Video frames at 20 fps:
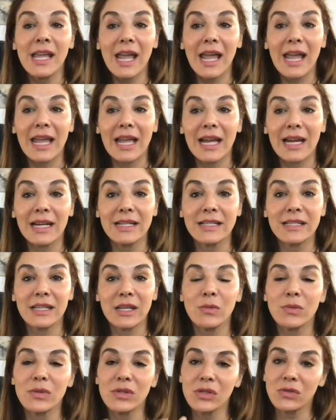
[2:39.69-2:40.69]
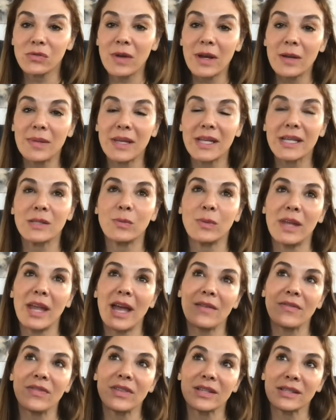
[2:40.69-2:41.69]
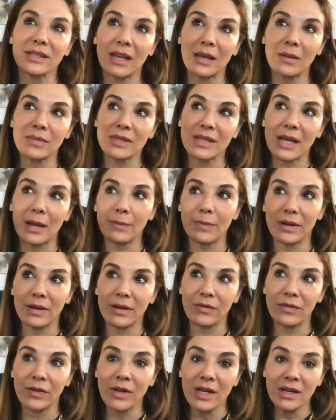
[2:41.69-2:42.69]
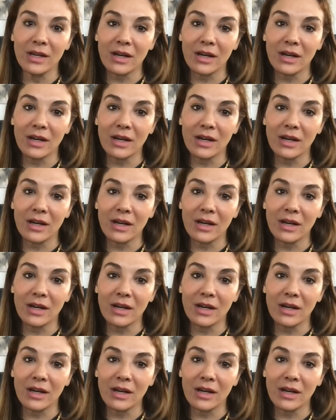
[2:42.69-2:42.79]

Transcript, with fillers: and it was great because we have the same type of